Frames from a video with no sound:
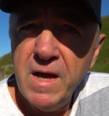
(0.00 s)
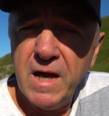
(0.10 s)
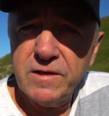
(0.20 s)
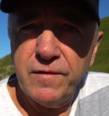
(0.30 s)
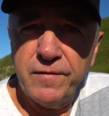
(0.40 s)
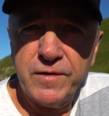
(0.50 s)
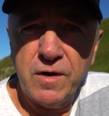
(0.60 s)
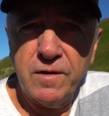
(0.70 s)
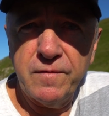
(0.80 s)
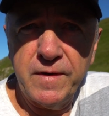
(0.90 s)
as for
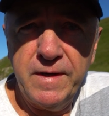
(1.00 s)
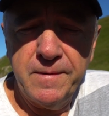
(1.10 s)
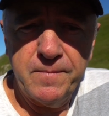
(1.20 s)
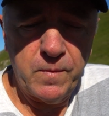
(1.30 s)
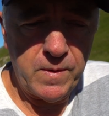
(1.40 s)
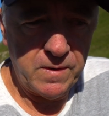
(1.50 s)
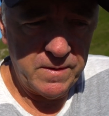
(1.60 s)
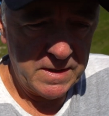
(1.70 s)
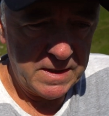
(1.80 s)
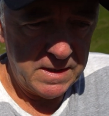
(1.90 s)
photography,
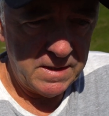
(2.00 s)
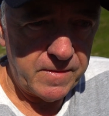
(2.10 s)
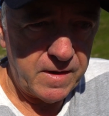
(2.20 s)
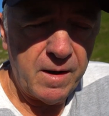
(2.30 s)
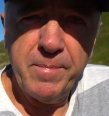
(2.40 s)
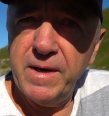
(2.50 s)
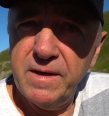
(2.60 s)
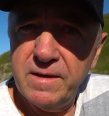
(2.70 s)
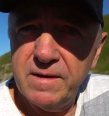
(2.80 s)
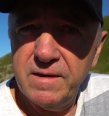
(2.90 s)
well, I've
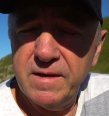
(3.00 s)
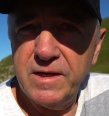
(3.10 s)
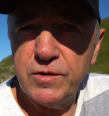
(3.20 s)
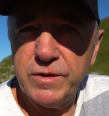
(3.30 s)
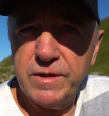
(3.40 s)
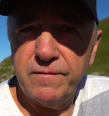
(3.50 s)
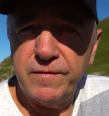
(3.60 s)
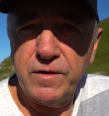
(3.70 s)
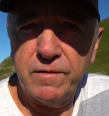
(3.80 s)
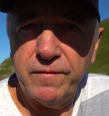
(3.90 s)
been interested in
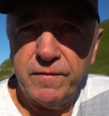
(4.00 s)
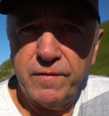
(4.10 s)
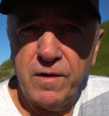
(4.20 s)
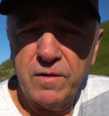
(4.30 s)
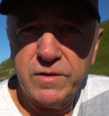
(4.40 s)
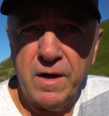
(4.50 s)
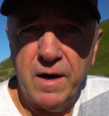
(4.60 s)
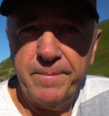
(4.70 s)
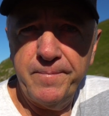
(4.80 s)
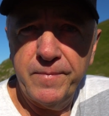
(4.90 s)
photography for a long
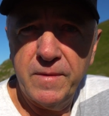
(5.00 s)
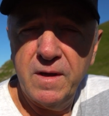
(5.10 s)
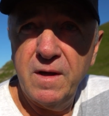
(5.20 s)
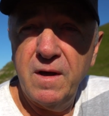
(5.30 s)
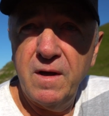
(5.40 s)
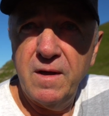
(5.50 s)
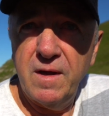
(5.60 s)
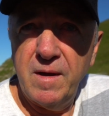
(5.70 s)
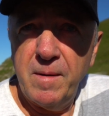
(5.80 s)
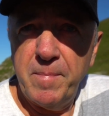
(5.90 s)
time,
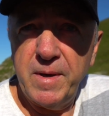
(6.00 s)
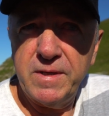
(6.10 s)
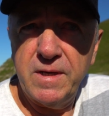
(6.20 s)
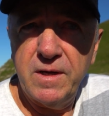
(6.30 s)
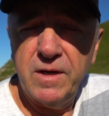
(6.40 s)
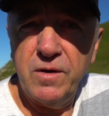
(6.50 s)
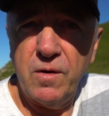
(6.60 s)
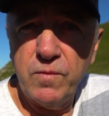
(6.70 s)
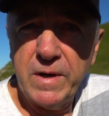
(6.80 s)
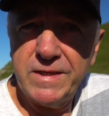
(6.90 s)
but
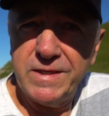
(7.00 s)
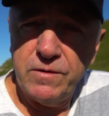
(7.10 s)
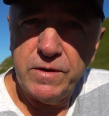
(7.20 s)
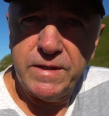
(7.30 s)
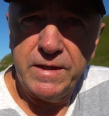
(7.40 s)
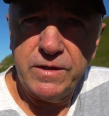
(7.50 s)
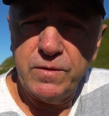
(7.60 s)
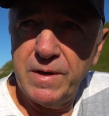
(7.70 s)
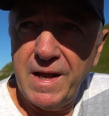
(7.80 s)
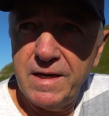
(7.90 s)
not really seriously
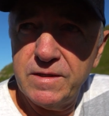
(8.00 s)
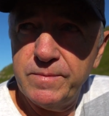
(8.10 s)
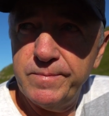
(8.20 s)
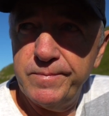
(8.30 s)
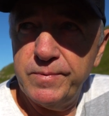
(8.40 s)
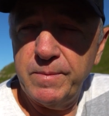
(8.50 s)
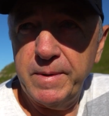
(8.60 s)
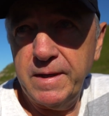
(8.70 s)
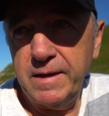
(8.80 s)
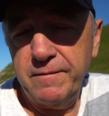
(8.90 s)
until the last
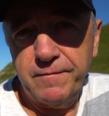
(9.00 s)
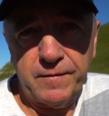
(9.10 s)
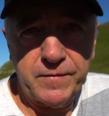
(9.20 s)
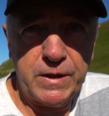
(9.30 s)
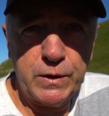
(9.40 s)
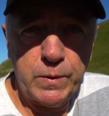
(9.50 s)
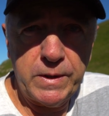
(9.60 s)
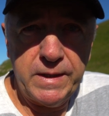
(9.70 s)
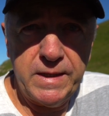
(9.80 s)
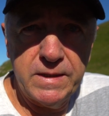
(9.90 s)
probably
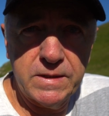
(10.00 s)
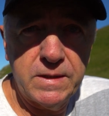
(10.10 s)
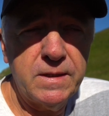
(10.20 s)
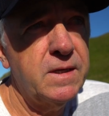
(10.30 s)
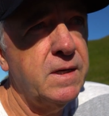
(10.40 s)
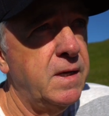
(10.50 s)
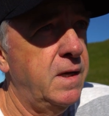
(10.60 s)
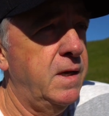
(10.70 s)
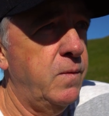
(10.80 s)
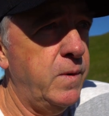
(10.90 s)
15-20 years,
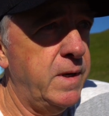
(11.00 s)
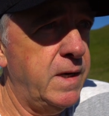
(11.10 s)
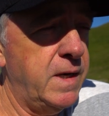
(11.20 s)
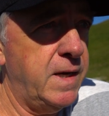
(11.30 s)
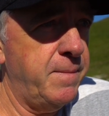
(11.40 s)
when